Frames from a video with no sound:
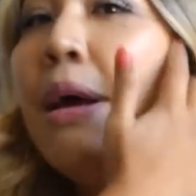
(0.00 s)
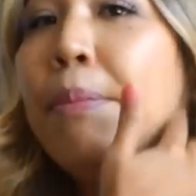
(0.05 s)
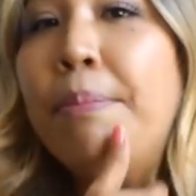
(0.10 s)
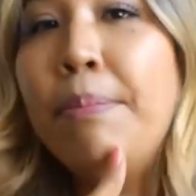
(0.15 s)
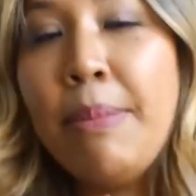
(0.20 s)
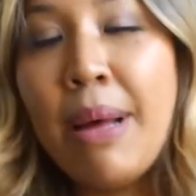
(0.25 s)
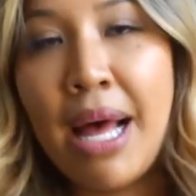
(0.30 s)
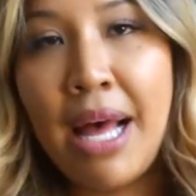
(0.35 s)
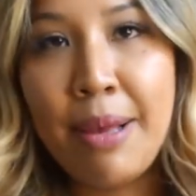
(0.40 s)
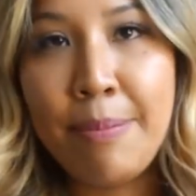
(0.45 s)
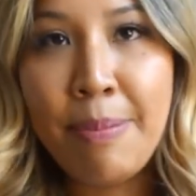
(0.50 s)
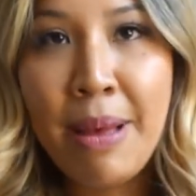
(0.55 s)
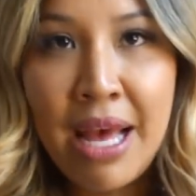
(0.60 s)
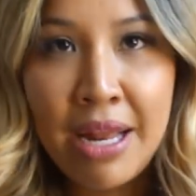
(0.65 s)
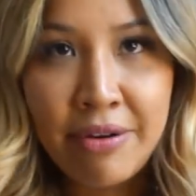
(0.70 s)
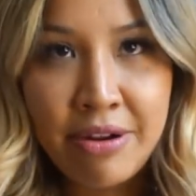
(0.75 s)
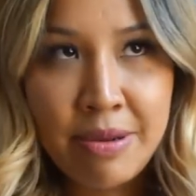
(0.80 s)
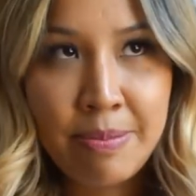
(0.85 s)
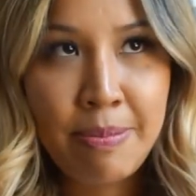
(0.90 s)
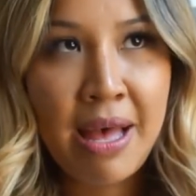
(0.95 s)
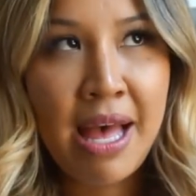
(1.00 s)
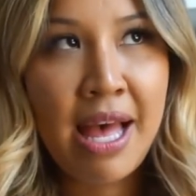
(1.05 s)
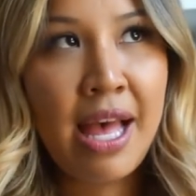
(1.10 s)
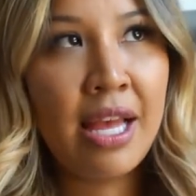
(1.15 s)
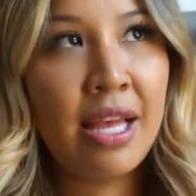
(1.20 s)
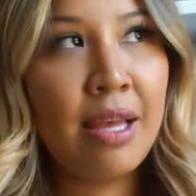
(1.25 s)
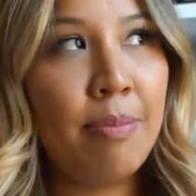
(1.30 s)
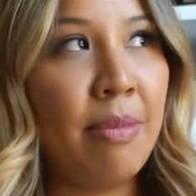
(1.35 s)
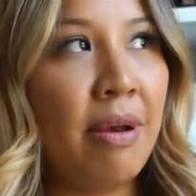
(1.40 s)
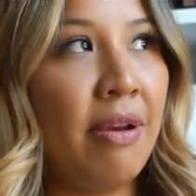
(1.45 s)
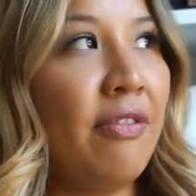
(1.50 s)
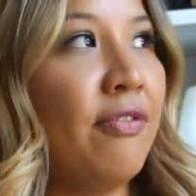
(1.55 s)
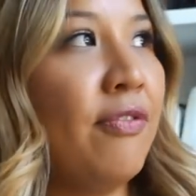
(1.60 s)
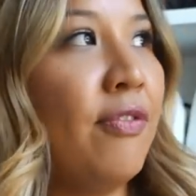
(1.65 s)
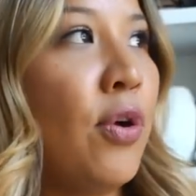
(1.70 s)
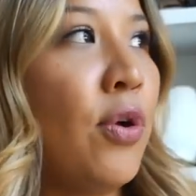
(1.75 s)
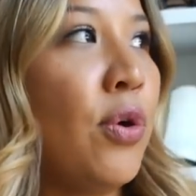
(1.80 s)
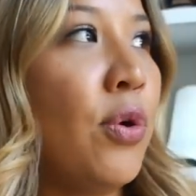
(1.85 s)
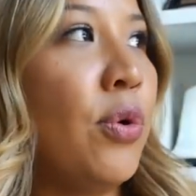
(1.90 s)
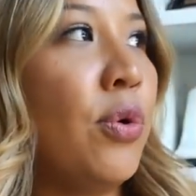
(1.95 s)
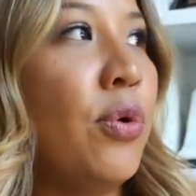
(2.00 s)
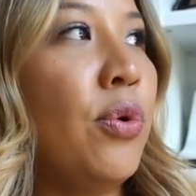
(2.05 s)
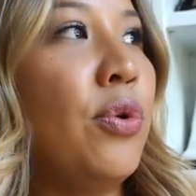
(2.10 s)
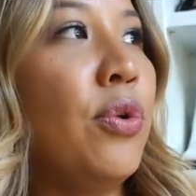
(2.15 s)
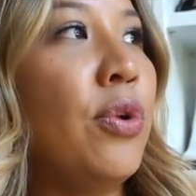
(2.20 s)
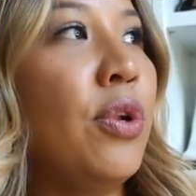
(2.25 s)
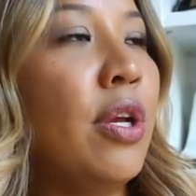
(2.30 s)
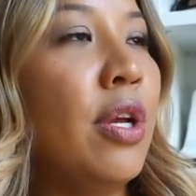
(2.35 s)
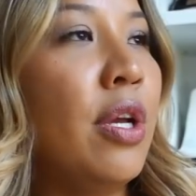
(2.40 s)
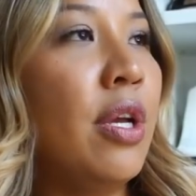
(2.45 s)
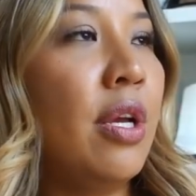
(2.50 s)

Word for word: my battery pack, my phone,